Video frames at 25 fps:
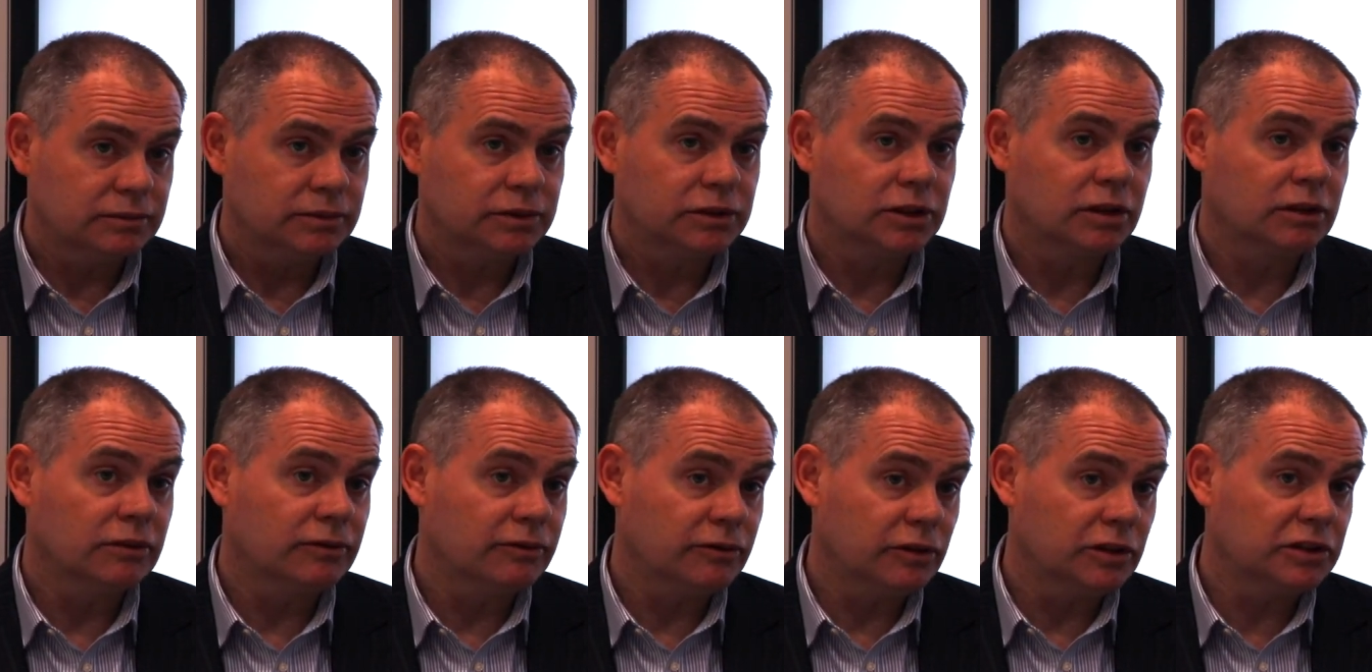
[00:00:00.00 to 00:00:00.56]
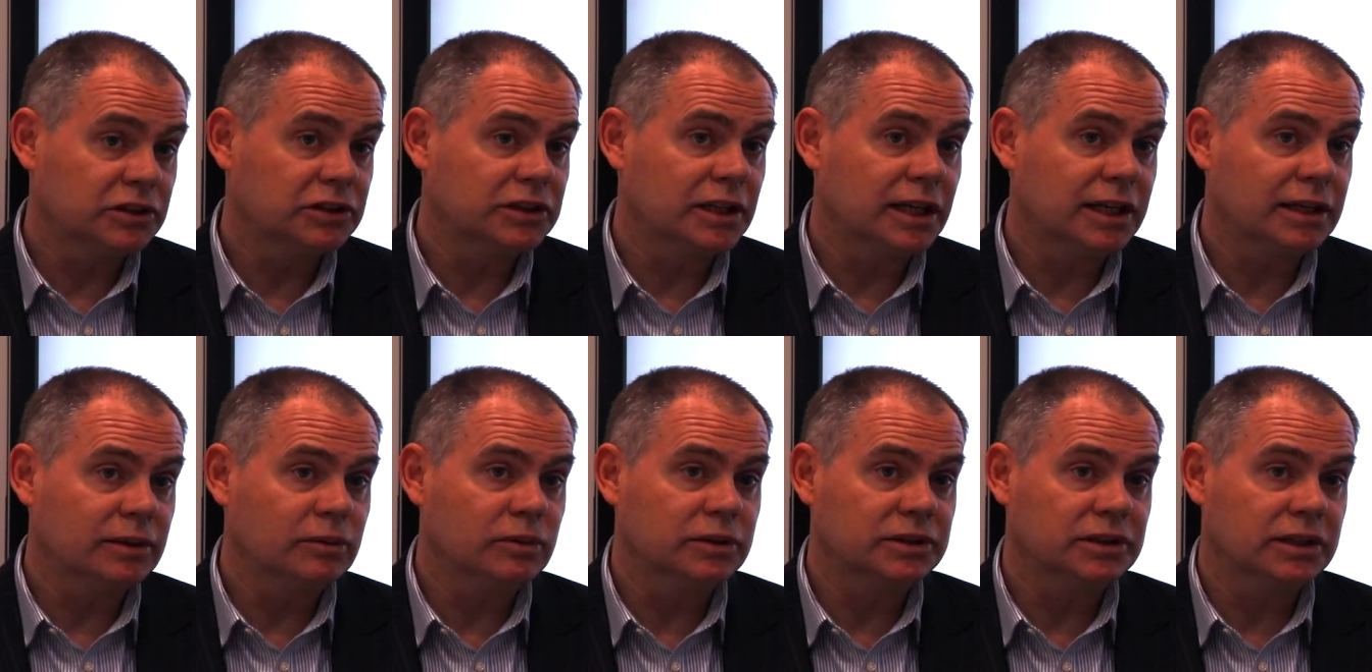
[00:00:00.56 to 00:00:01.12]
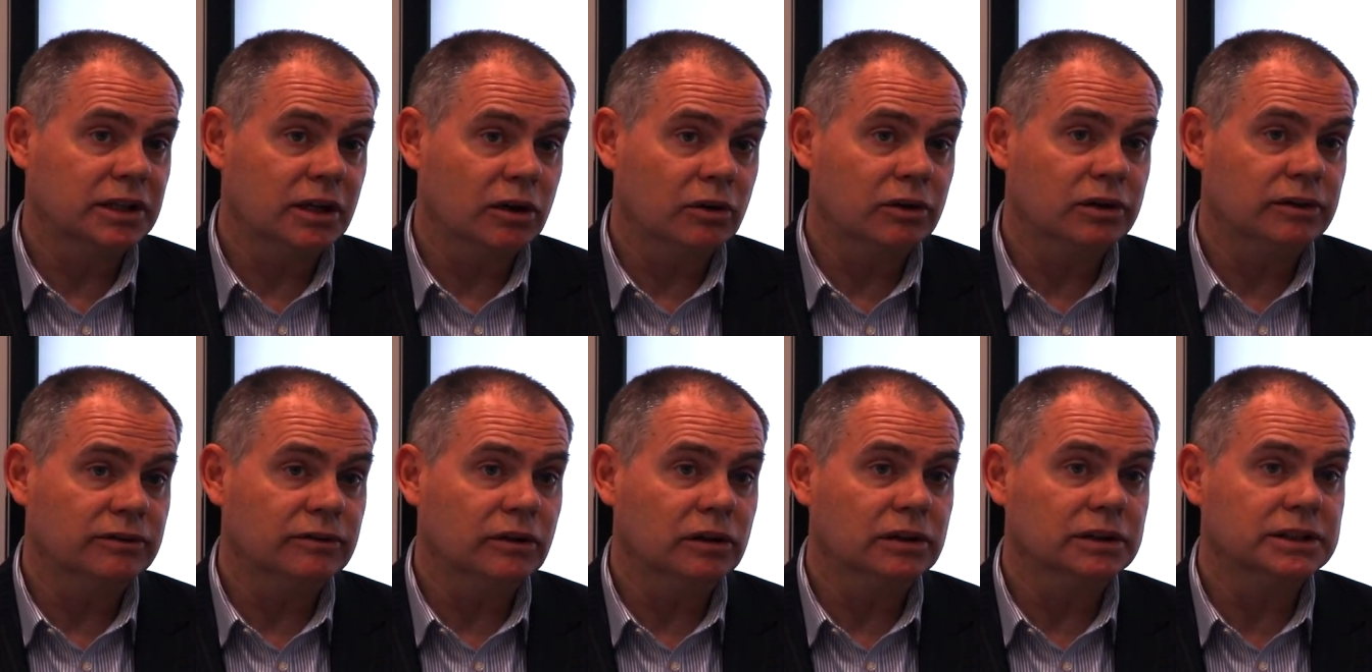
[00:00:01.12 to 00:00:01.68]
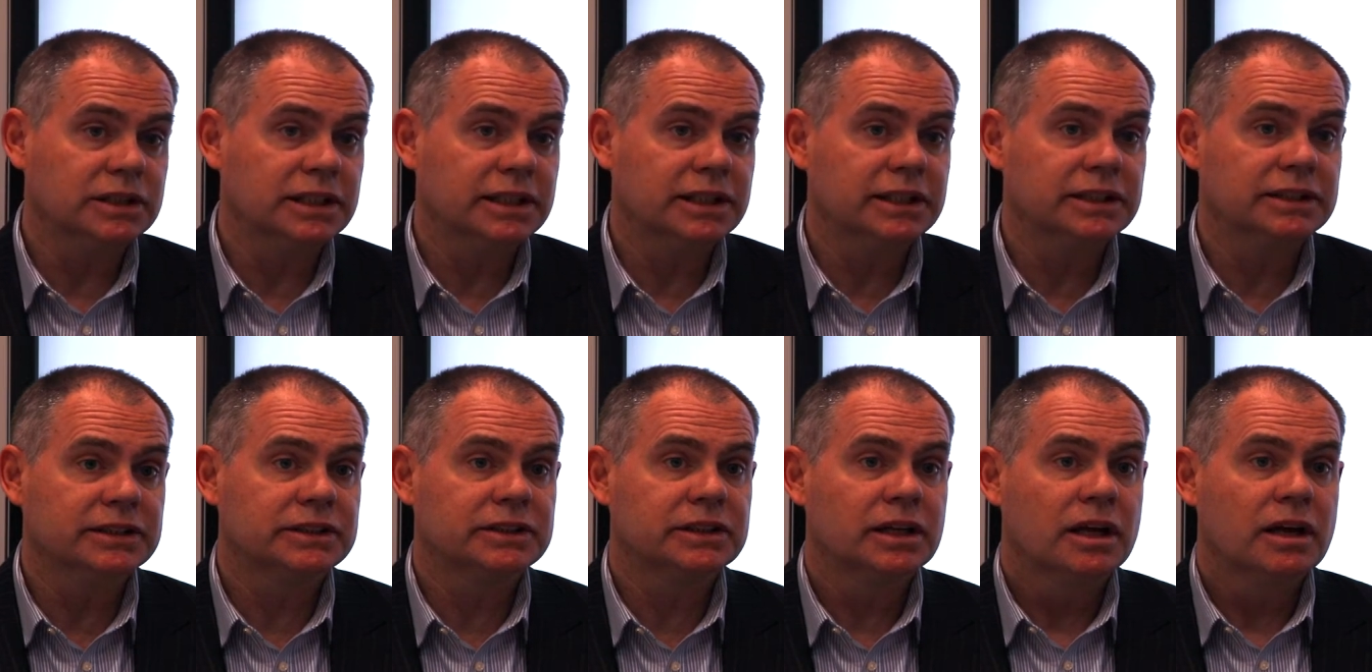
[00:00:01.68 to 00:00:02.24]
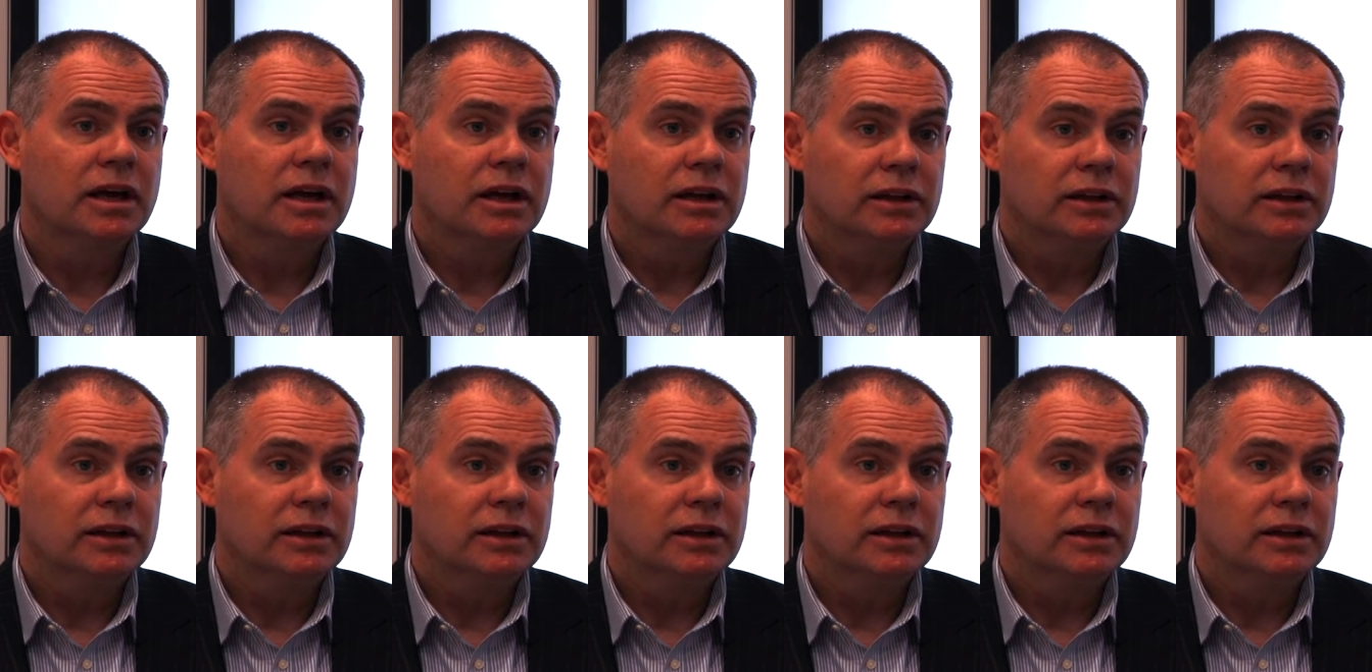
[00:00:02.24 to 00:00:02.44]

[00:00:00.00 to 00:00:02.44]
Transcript: So the first study was in healthy volunteers.